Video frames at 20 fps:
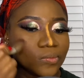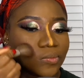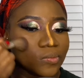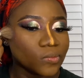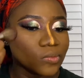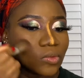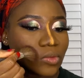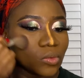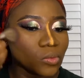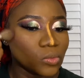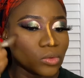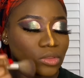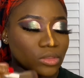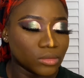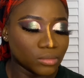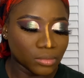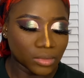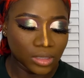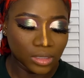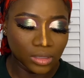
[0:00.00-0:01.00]
with my
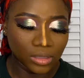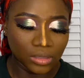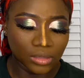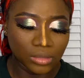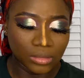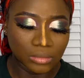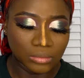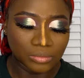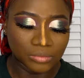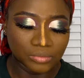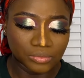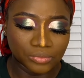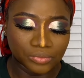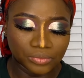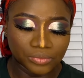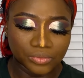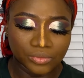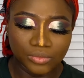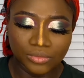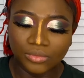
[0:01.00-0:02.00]

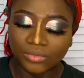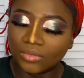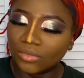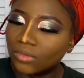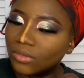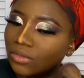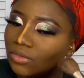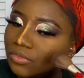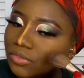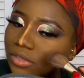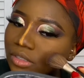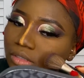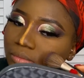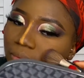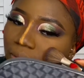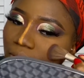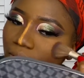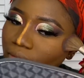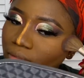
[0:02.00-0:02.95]
face powder.